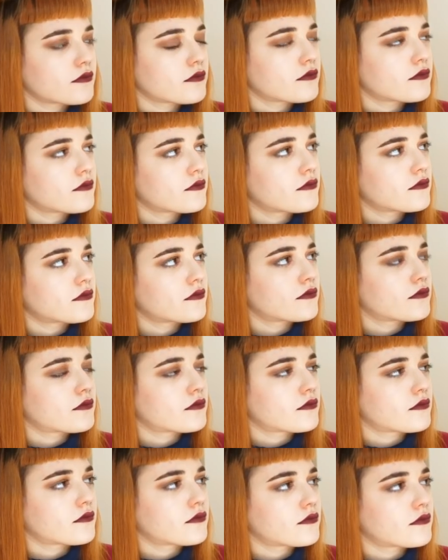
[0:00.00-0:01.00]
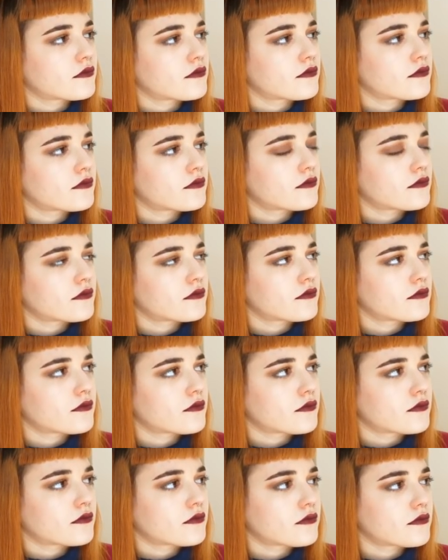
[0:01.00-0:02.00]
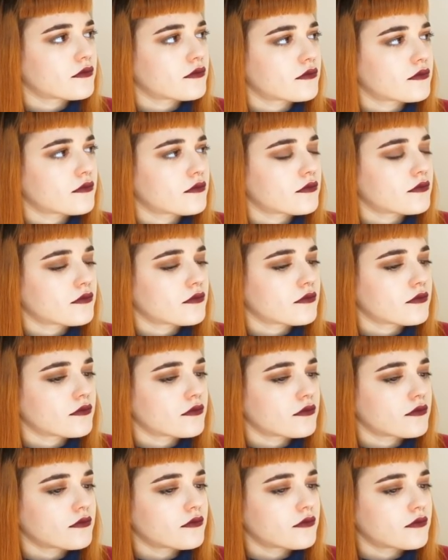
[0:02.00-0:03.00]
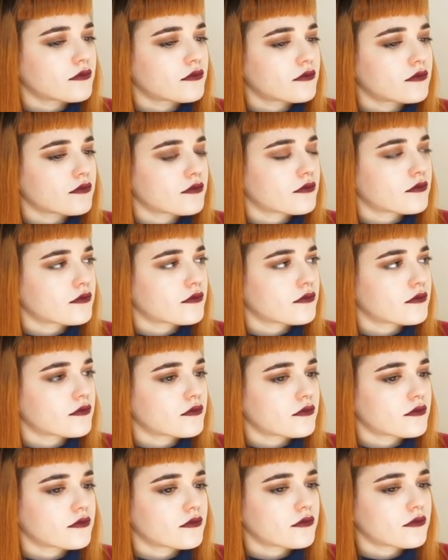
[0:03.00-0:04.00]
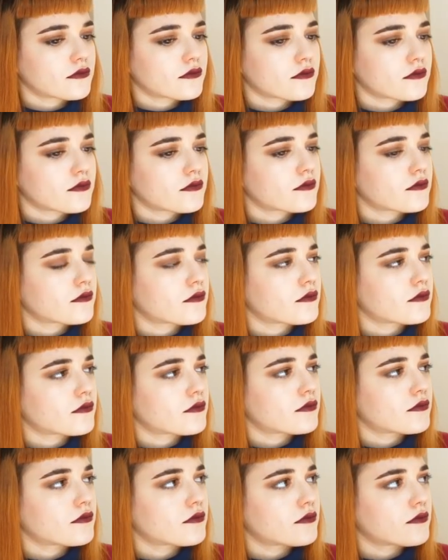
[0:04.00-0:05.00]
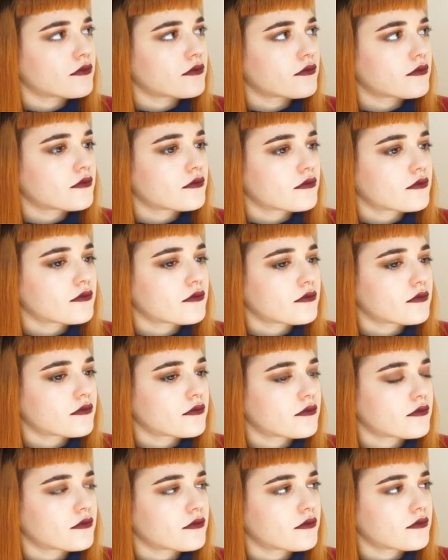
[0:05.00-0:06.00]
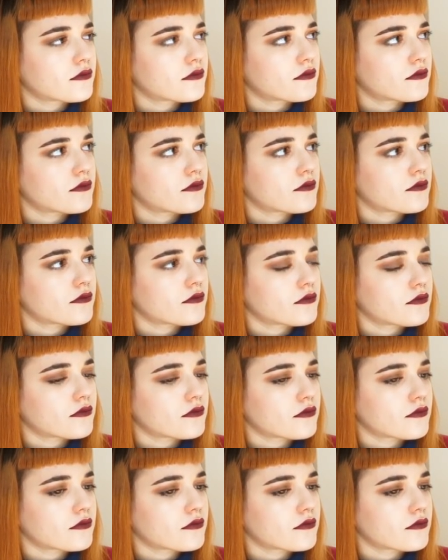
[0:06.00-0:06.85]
[no speech]